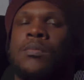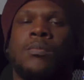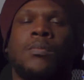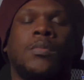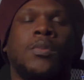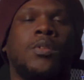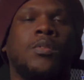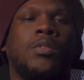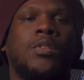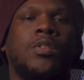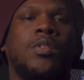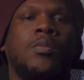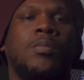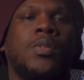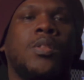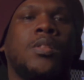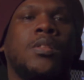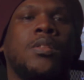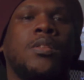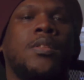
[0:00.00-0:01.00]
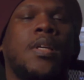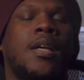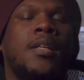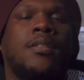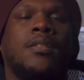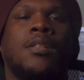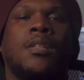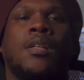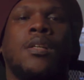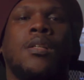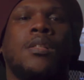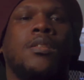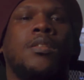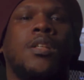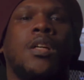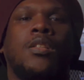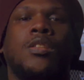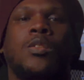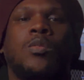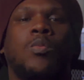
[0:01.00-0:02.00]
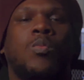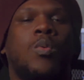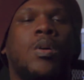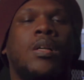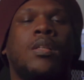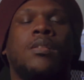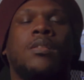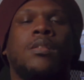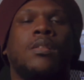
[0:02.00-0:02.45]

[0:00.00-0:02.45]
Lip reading: YouTubers that tell you what